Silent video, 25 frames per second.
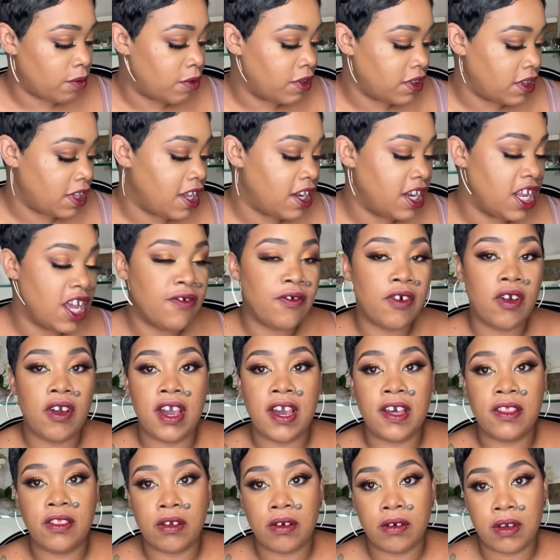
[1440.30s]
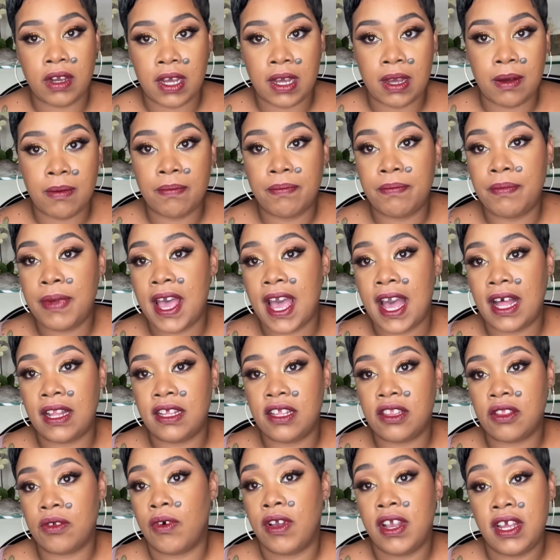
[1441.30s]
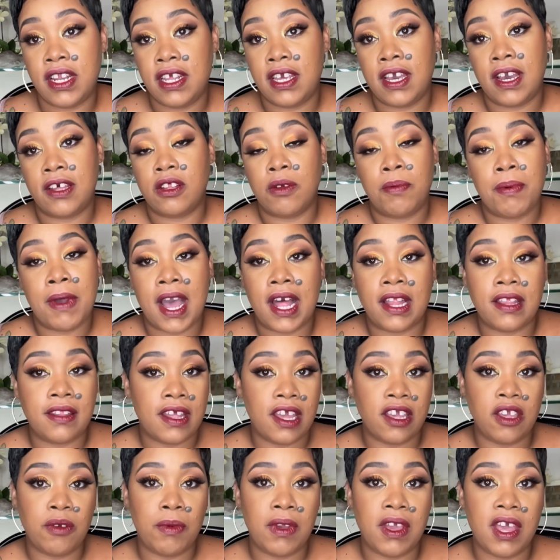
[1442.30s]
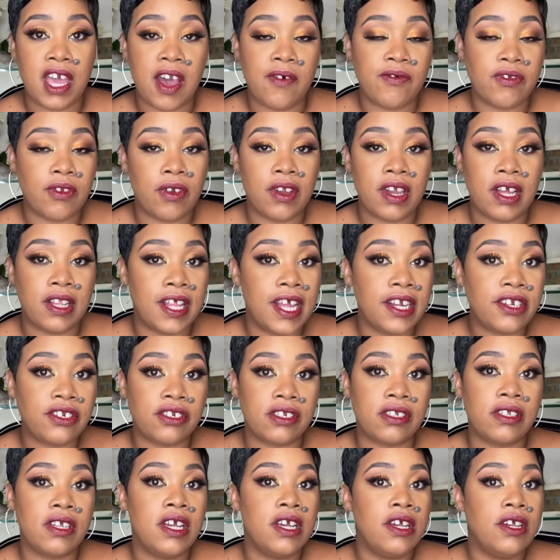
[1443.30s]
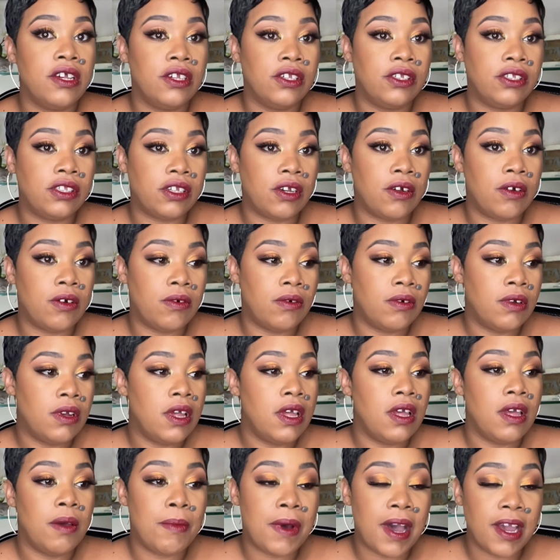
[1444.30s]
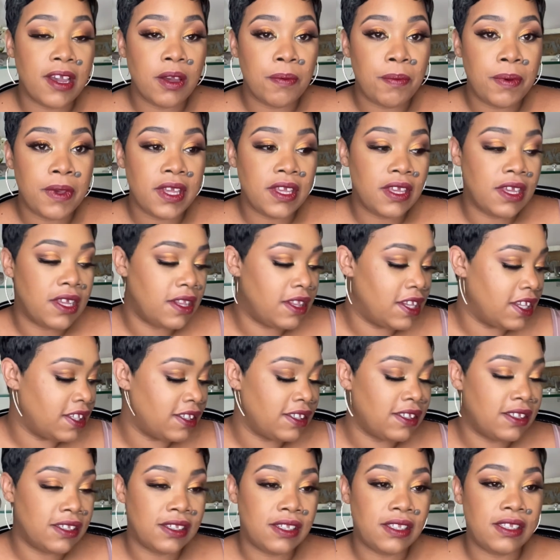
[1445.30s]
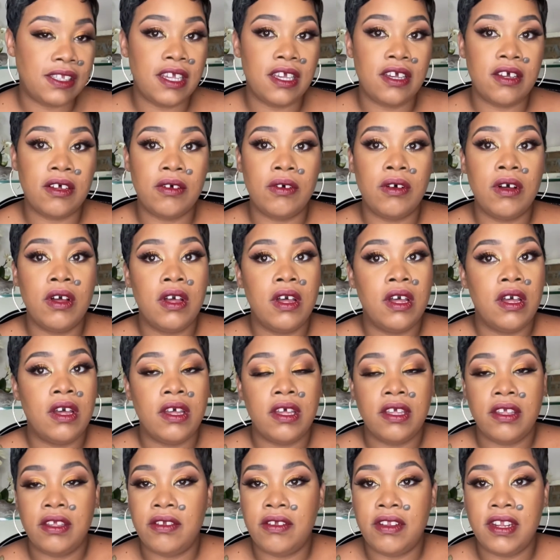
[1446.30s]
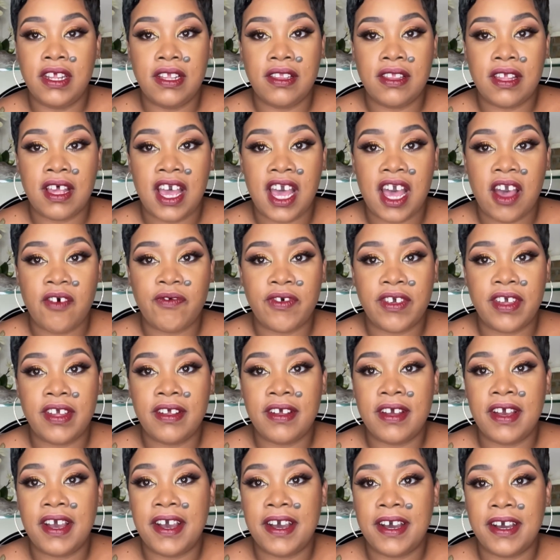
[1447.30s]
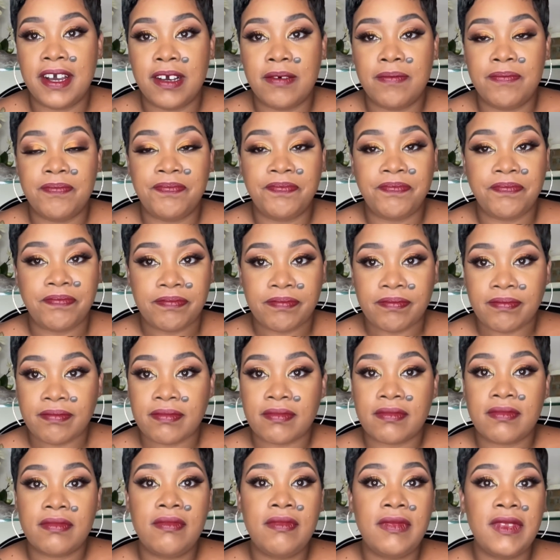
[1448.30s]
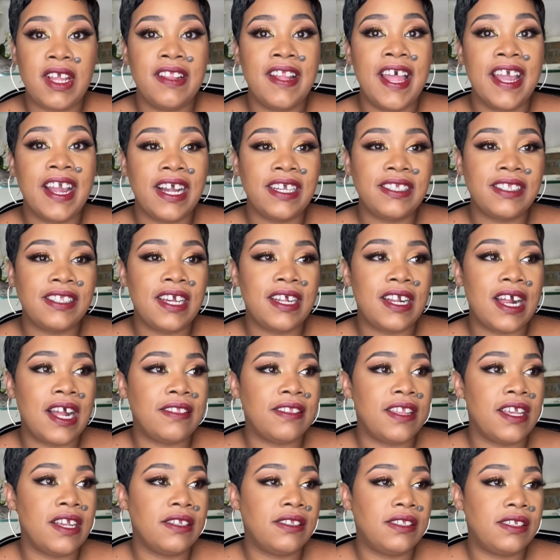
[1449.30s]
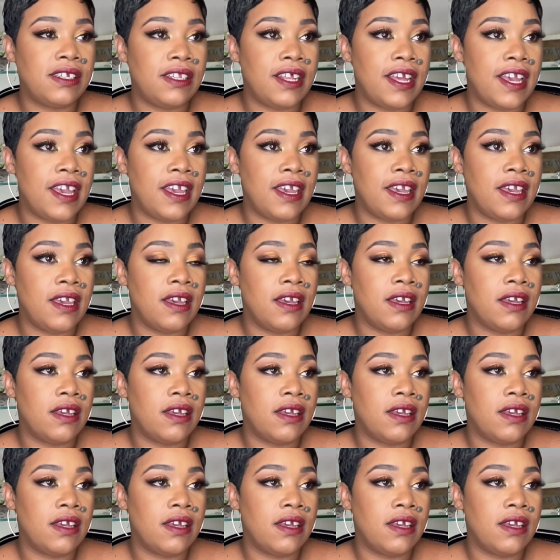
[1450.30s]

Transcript: any of her other palettes, or any other palette that you may have in your collection. So in my opinion, this is a steal. You need to have it. Like I said, I think today